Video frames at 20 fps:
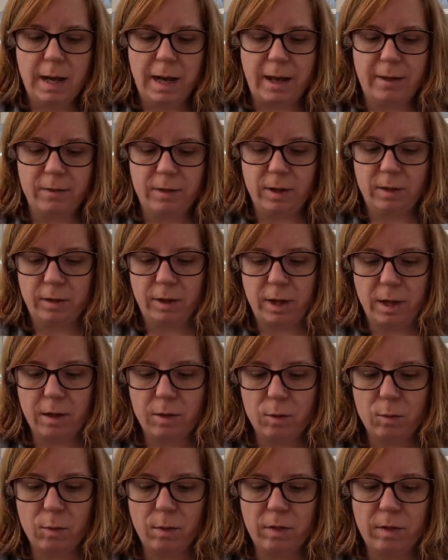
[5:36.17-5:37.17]
And then the
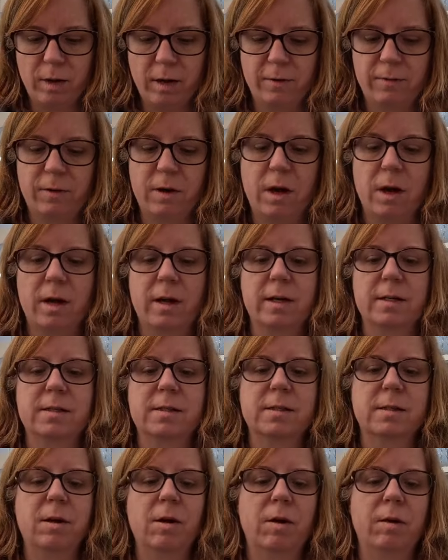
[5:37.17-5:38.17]
other one that I've got
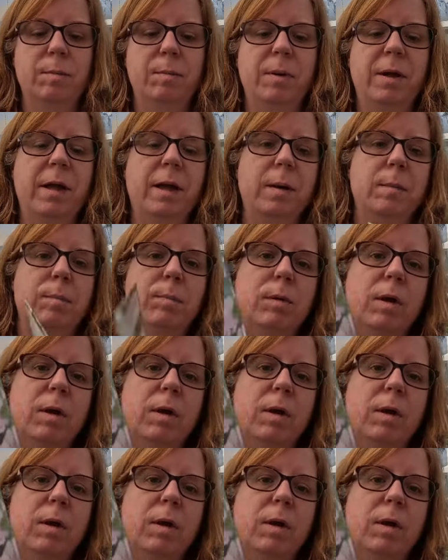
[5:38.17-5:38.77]
is called Pink